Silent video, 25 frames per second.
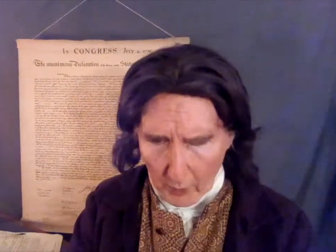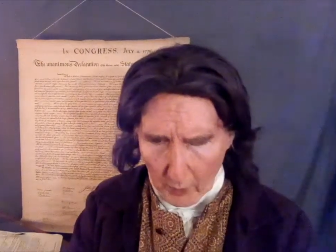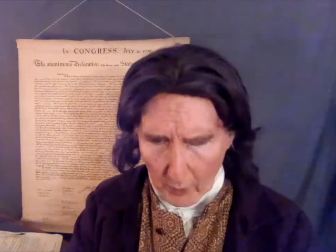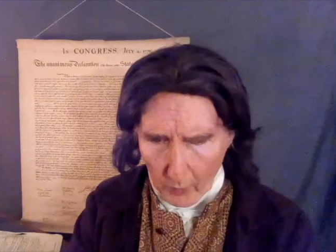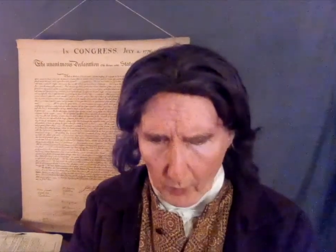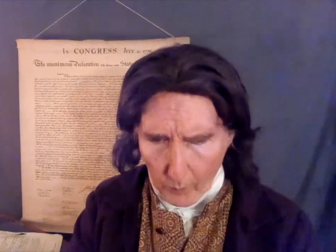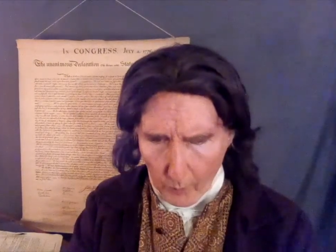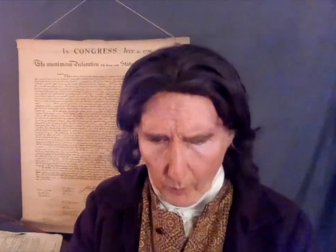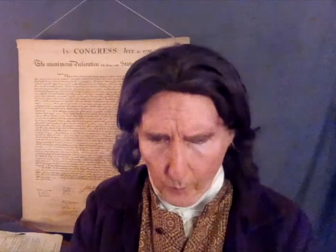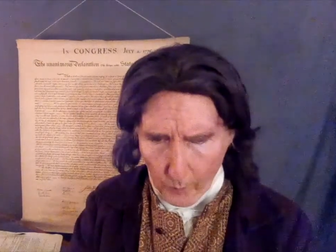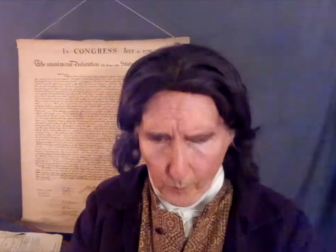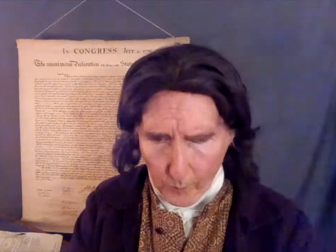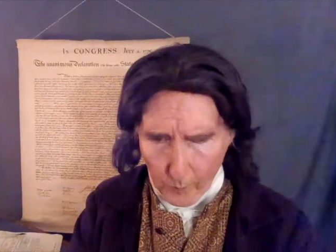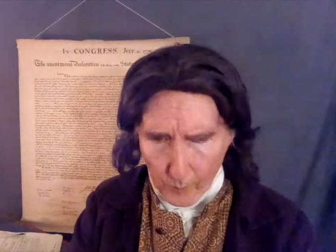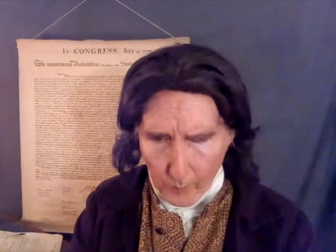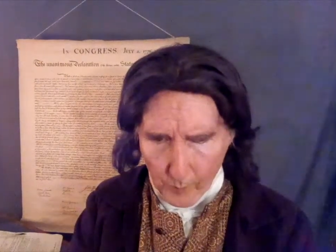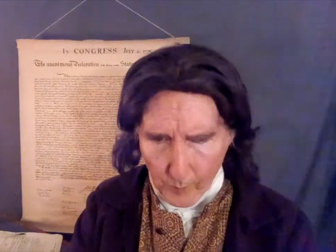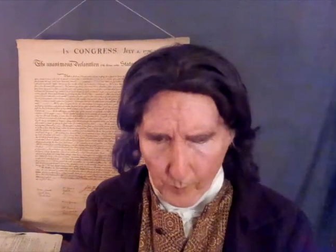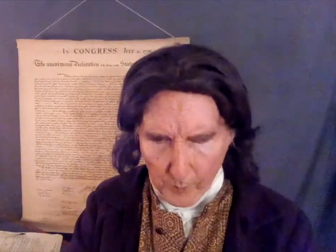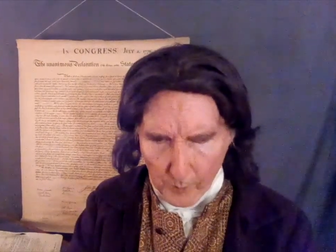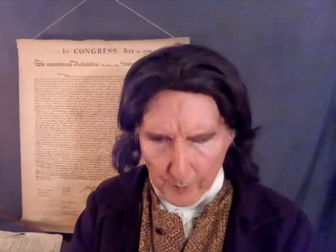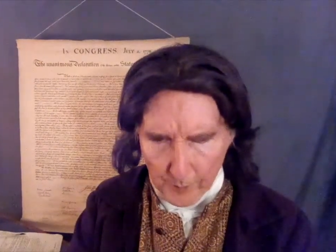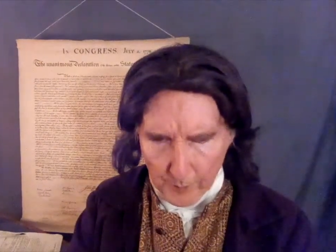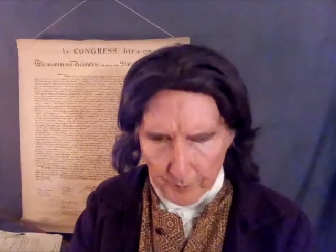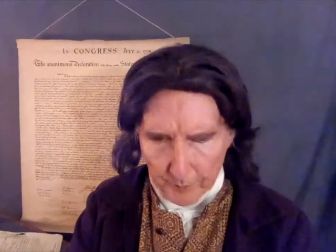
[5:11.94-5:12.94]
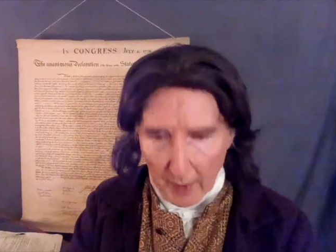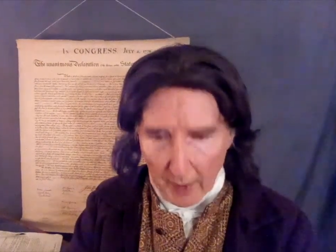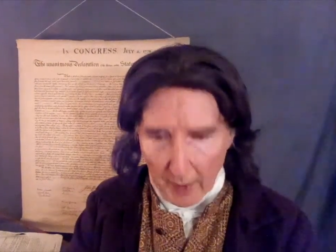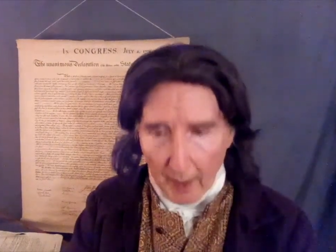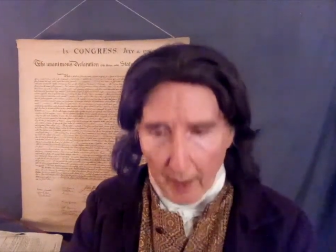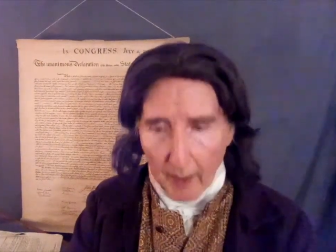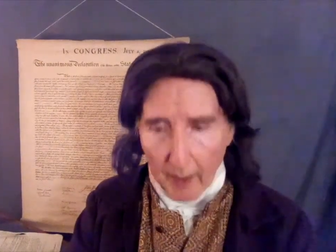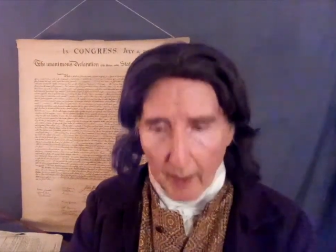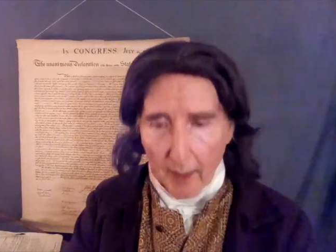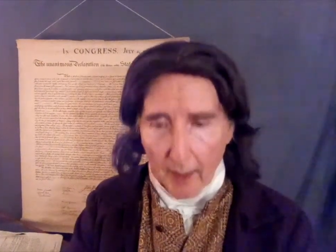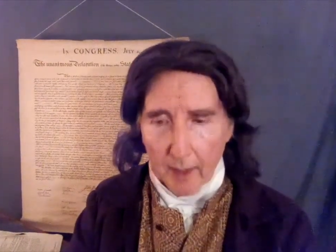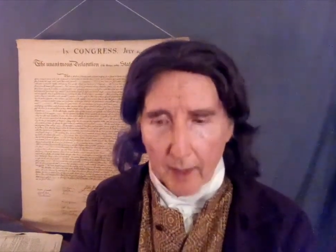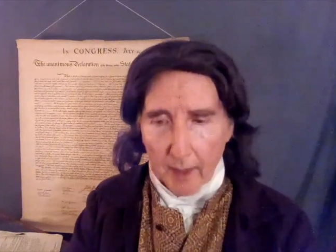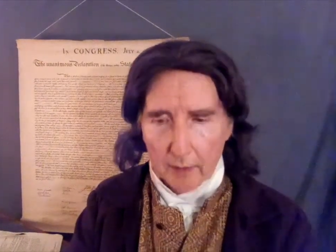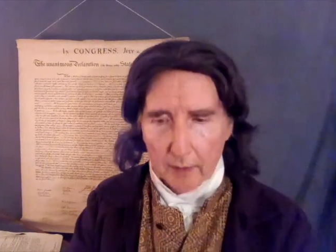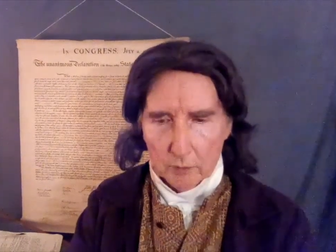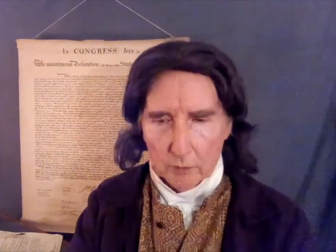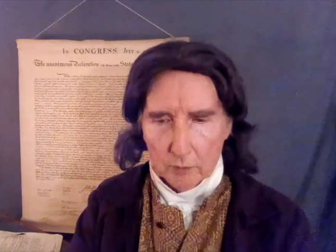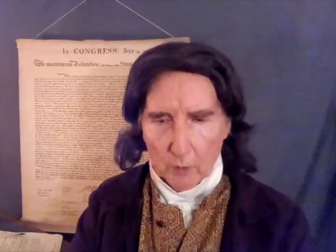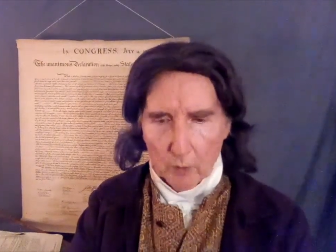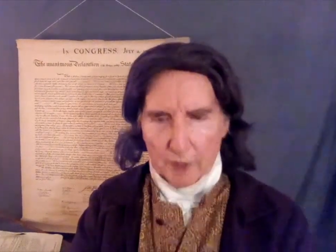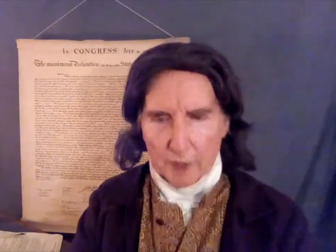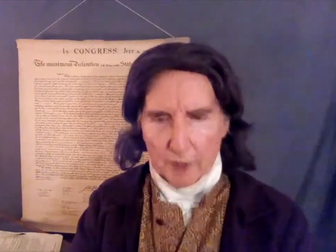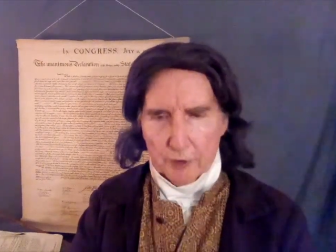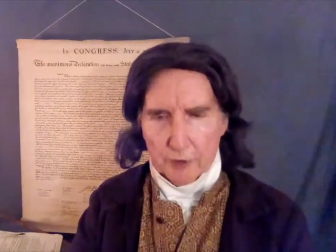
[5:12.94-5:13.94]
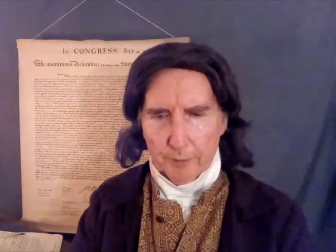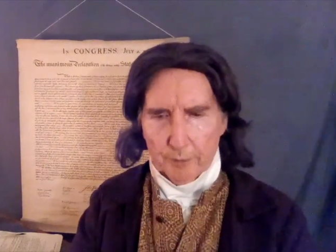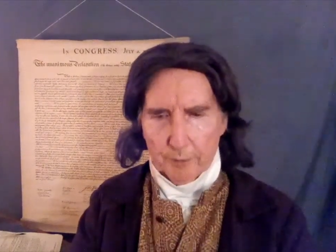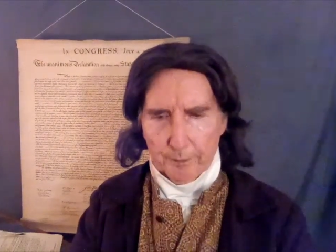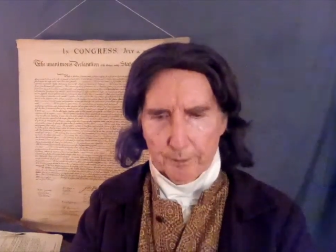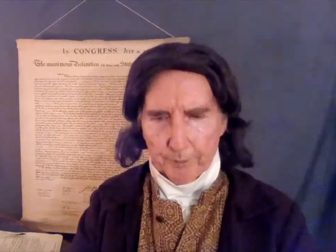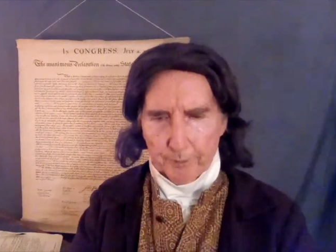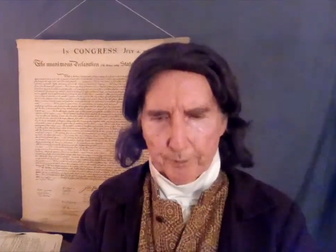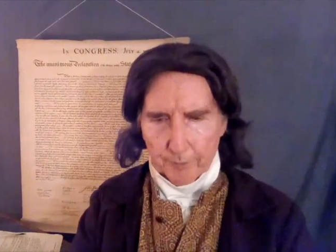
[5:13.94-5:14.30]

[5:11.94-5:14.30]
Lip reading: them. Question.